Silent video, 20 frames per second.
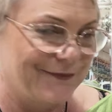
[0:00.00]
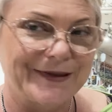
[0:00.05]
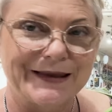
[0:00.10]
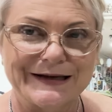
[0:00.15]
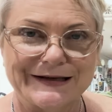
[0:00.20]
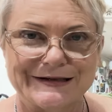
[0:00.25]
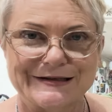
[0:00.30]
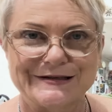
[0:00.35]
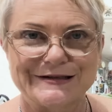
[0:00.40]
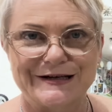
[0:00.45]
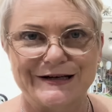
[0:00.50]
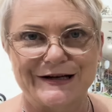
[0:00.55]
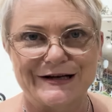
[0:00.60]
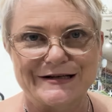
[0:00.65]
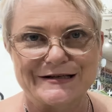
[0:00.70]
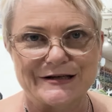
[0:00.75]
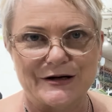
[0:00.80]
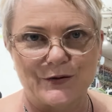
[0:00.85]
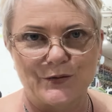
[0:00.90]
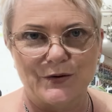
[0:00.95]
because she
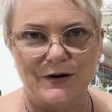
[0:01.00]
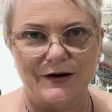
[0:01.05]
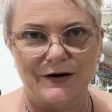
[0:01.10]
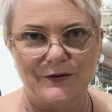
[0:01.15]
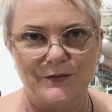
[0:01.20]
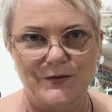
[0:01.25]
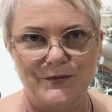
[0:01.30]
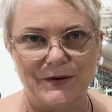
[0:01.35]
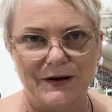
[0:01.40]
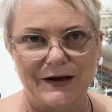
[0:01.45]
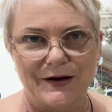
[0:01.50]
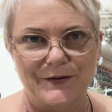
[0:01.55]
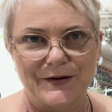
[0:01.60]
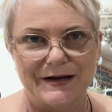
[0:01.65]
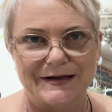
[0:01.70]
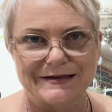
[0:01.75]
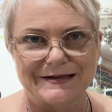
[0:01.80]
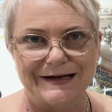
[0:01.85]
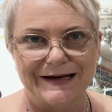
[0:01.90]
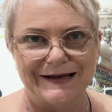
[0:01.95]
knows I'll wear it when we go
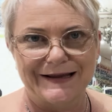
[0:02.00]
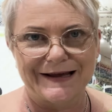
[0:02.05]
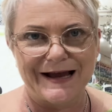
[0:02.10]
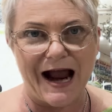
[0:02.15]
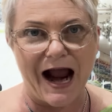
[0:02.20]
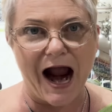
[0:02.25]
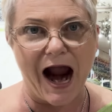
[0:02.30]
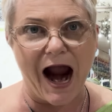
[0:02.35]
out together.